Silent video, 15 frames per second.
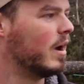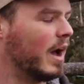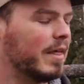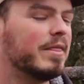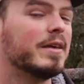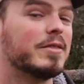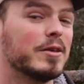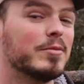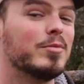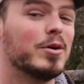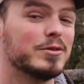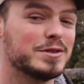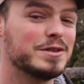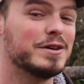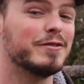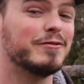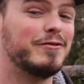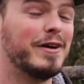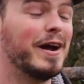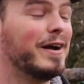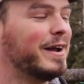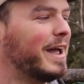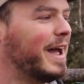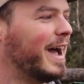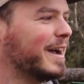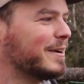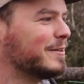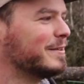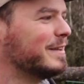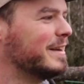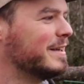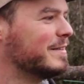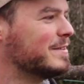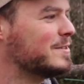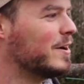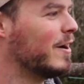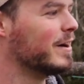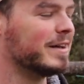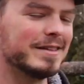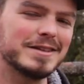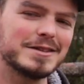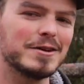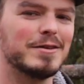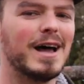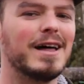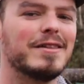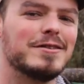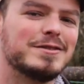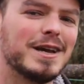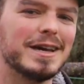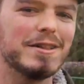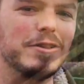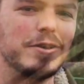I think they're both still very accurately in the target. Let's go down there and take a